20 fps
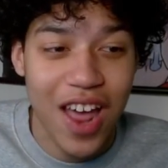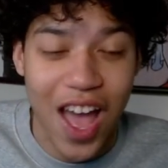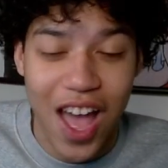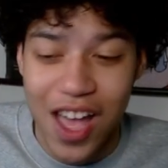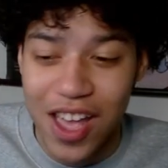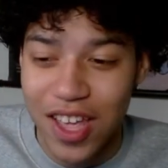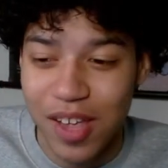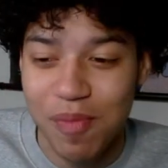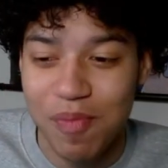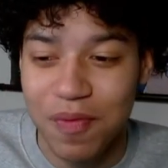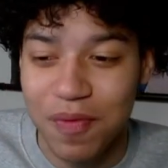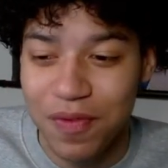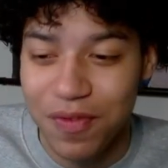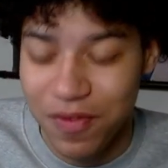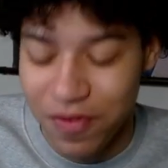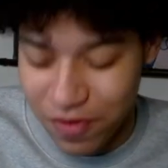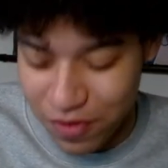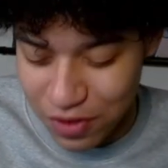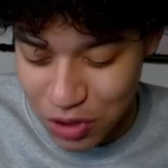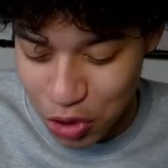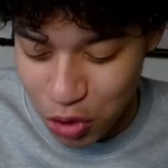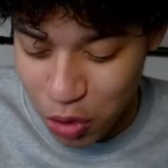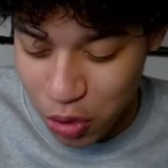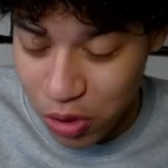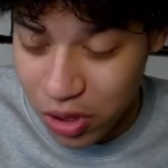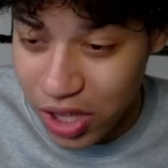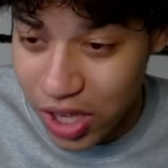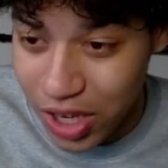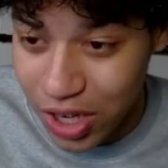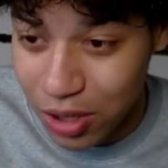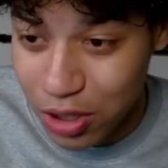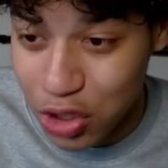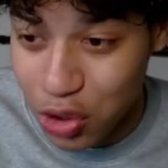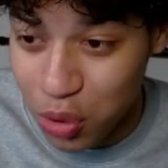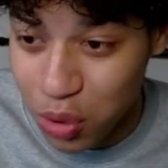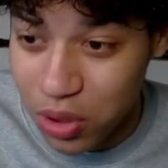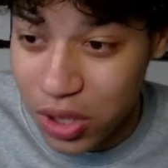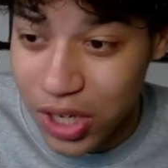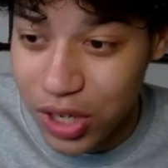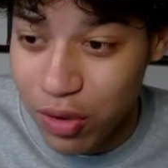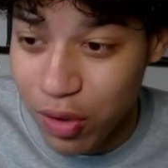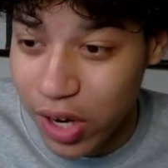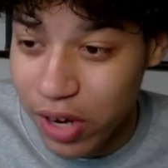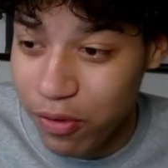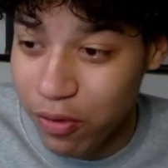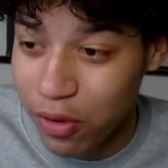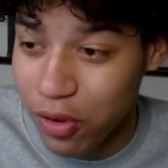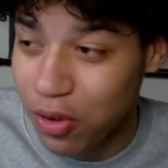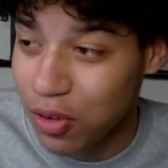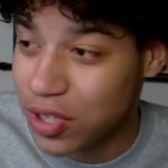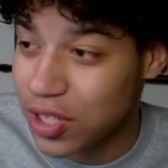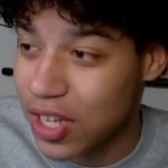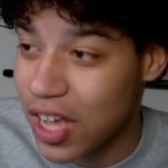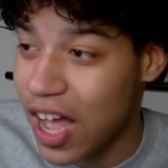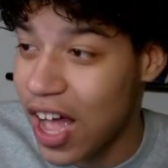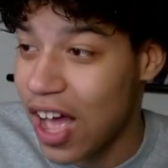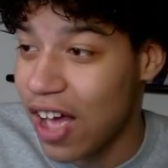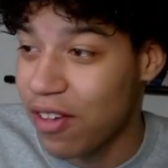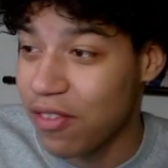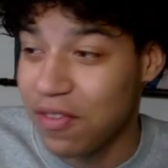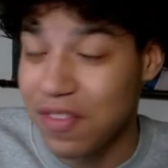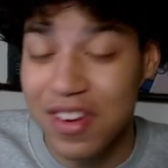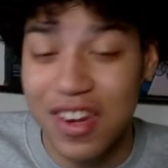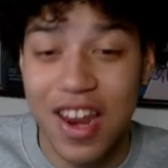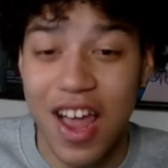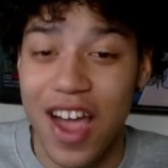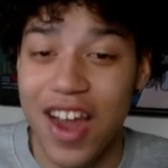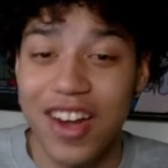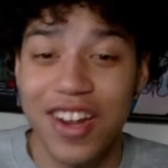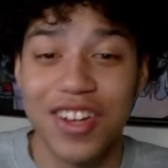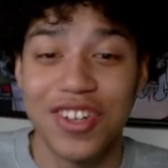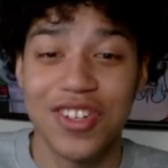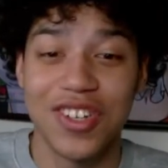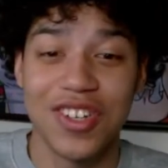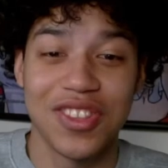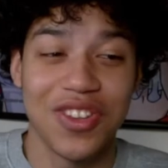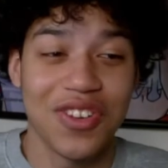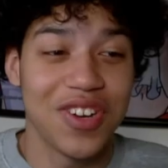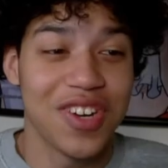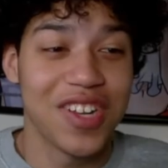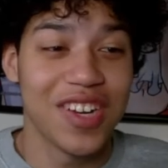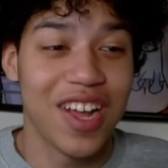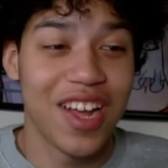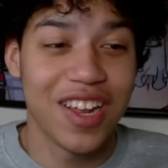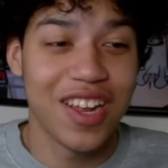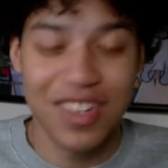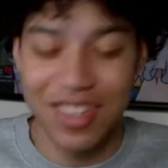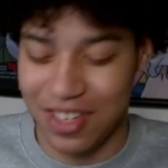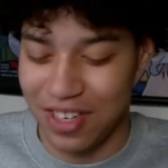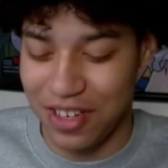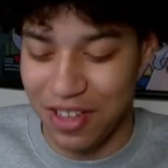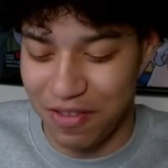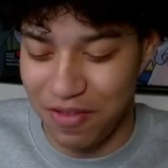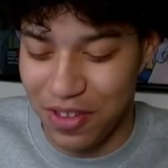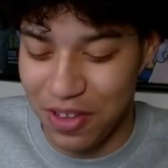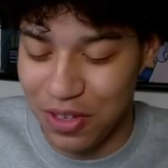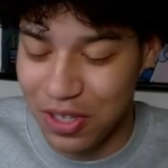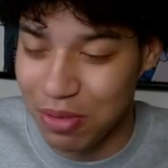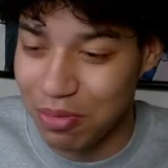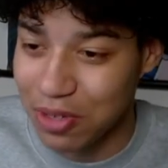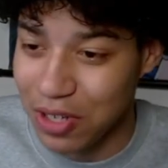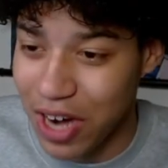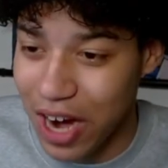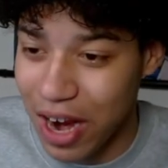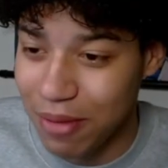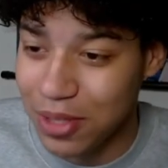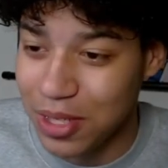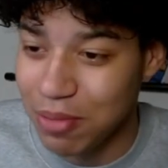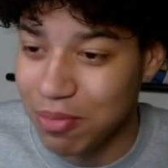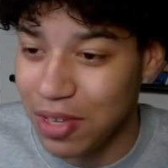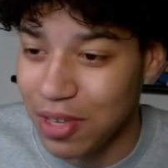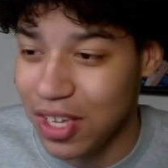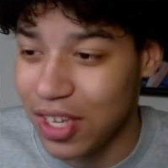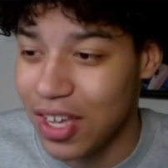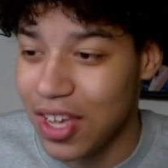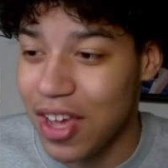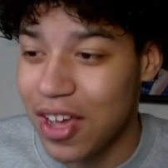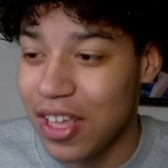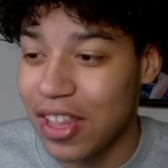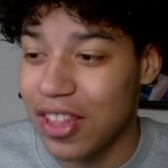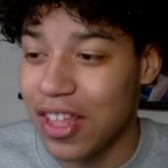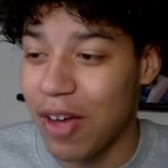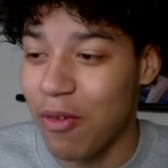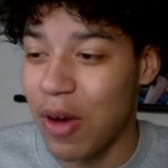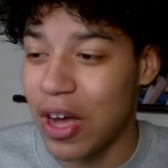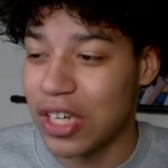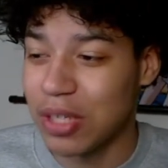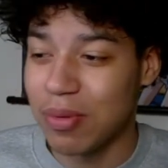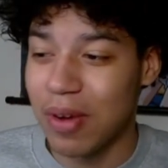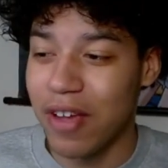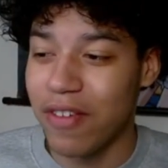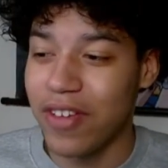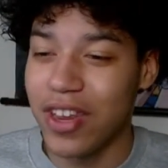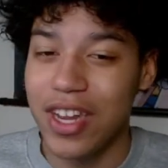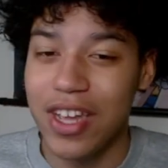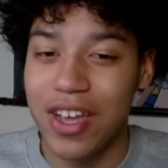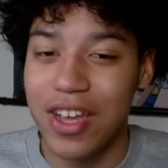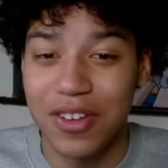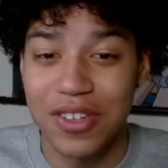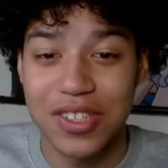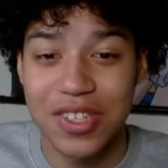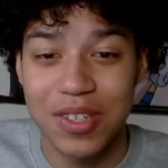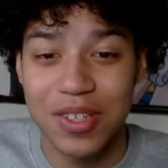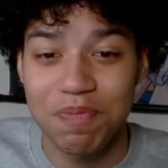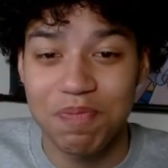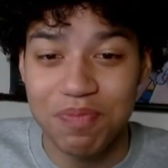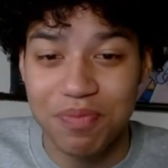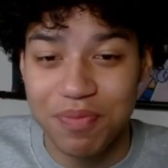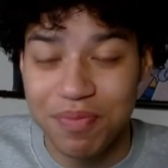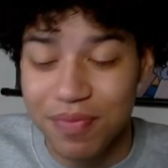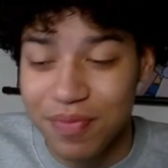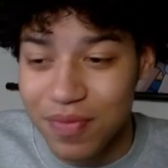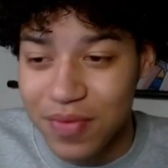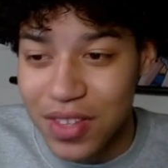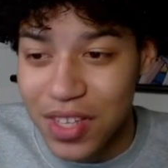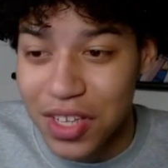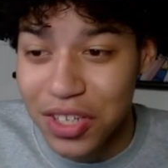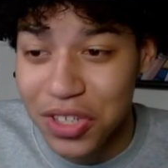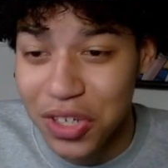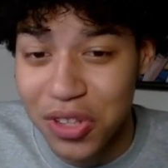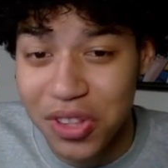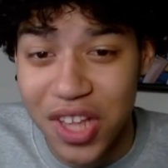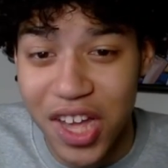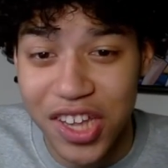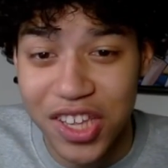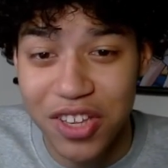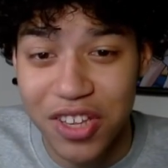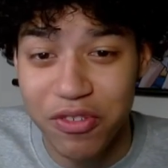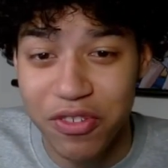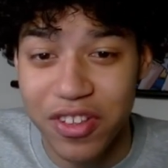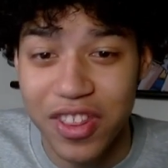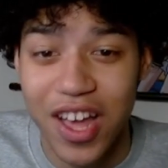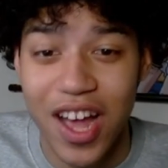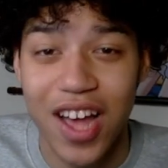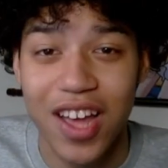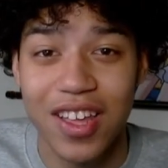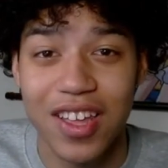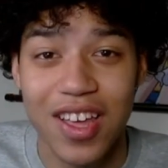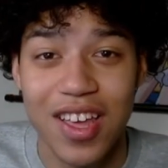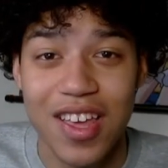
I'm truly, truly grateful to have nine hundred thirty-nine of you subscribe to me that watch my videos. So thank you for that.